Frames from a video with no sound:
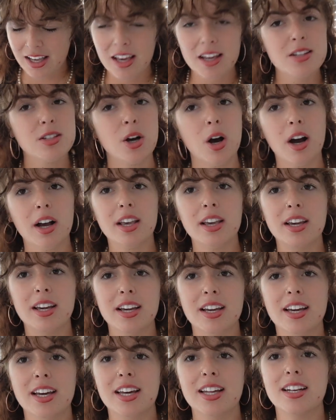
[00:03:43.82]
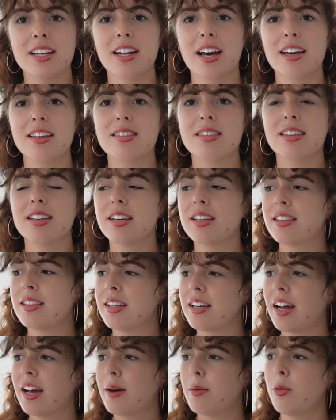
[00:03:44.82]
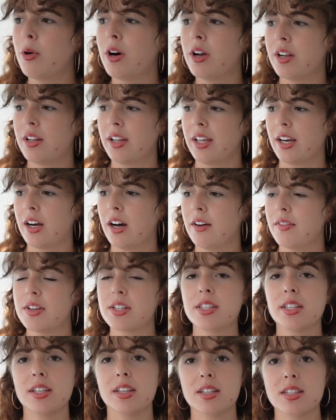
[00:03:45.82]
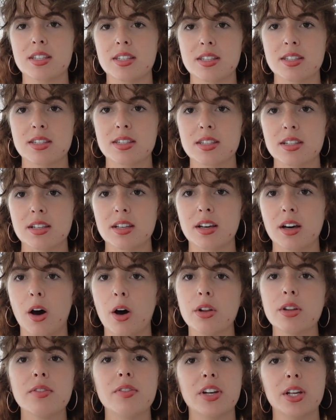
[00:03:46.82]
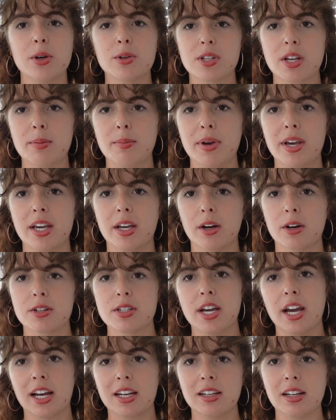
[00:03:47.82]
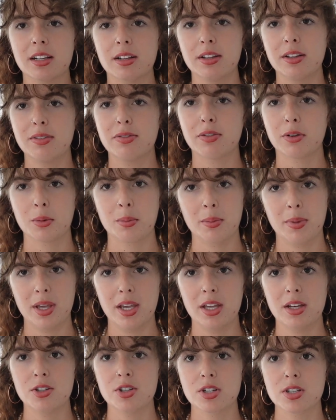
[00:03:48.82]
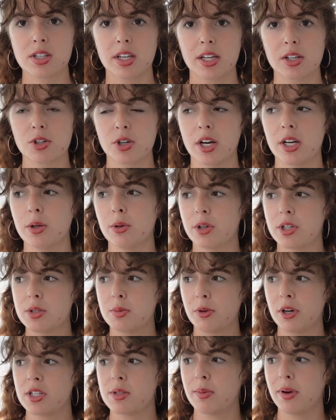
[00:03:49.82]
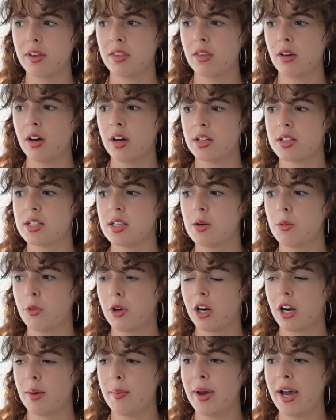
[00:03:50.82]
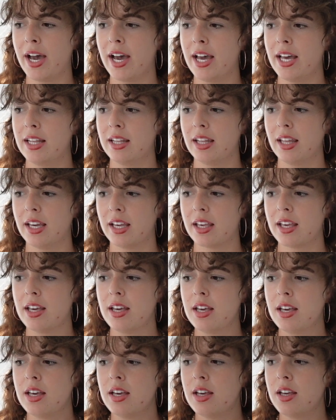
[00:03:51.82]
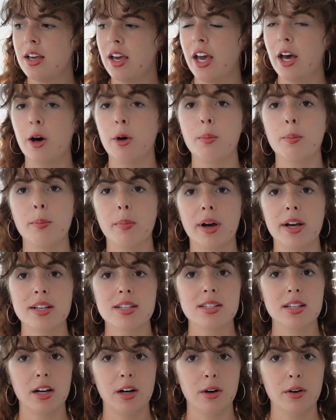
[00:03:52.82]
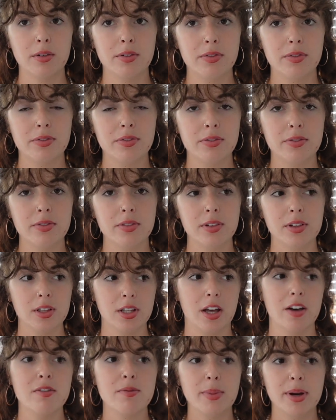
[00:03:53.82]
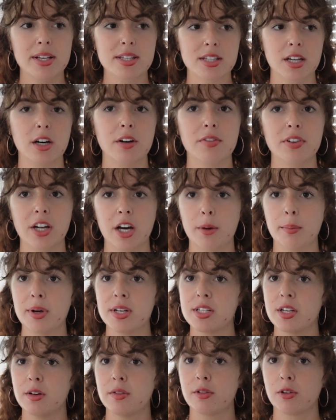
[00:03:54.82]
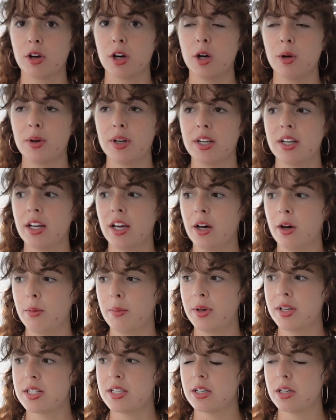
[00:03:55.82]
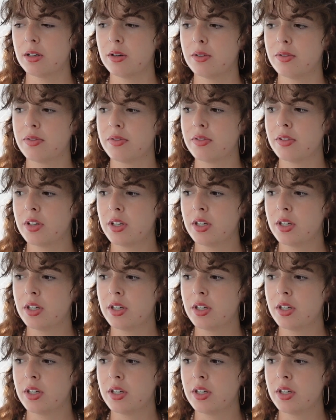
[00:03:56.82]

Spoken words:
talking, and I think that I want, like, obviously this is, all the videos I make are technically for me, just like trying to express my thoughts and where I'm at, and like help myself love myself and help myself grow and help myself